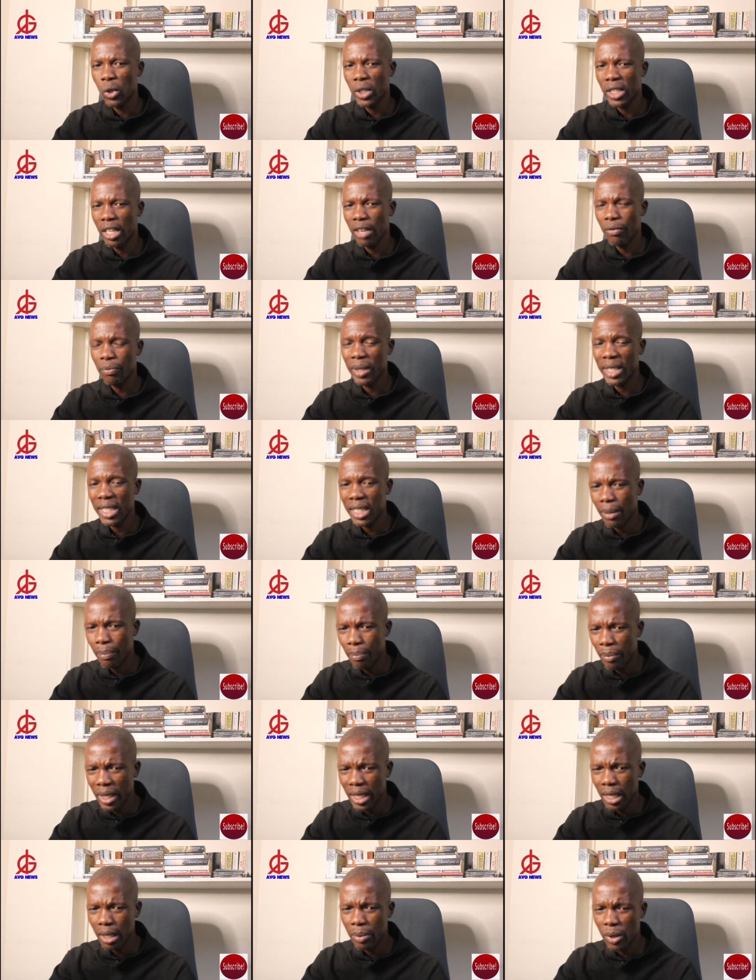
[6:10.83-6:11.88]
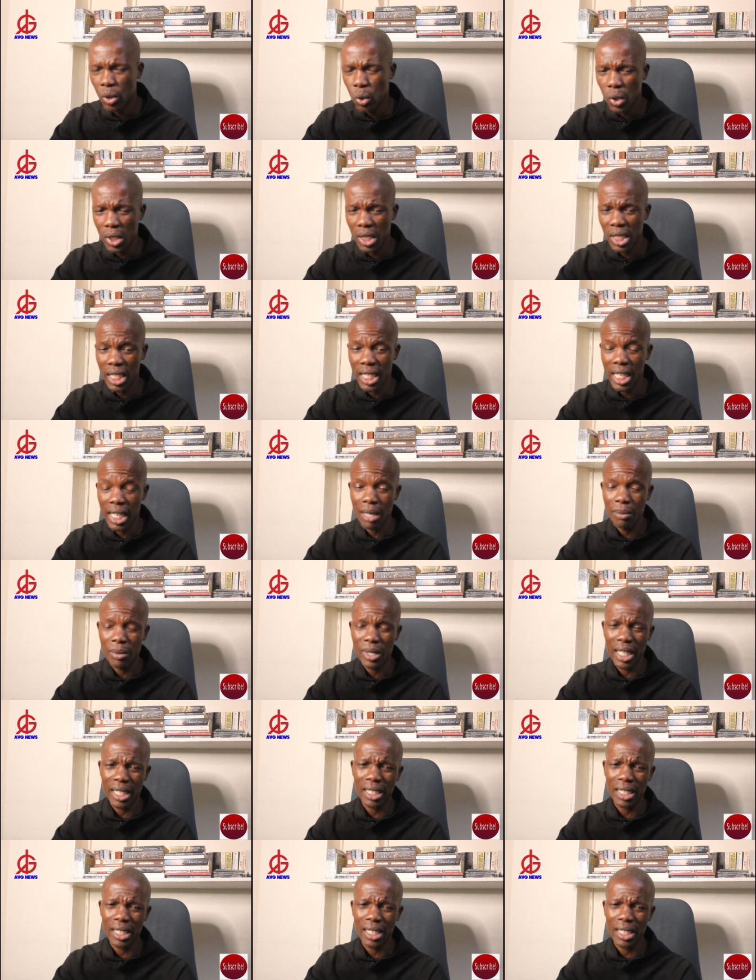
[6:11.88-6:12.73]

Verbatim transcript: would have been submitted because she claims